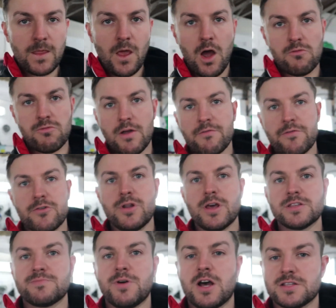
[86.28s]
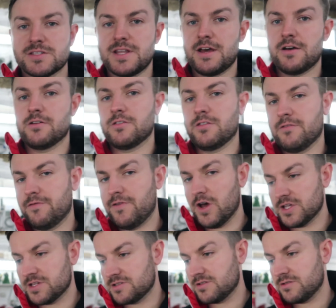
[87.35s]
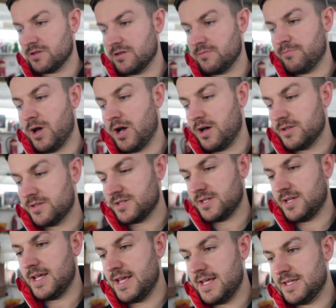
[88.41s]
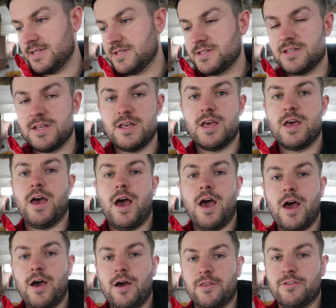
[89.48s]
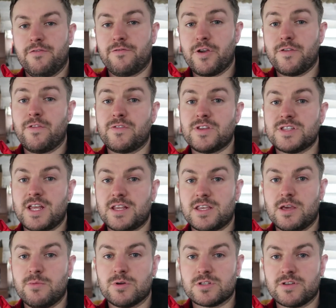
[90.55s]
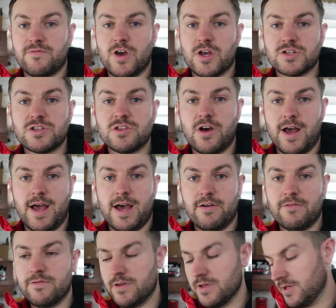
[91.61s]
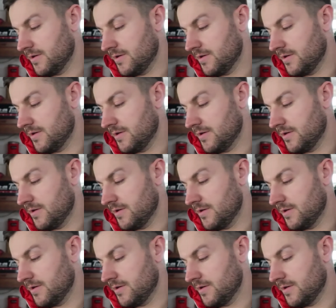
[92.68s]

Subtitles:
I'll run through those parts now. The first part is the 350Z Gearbox Conversion that I have.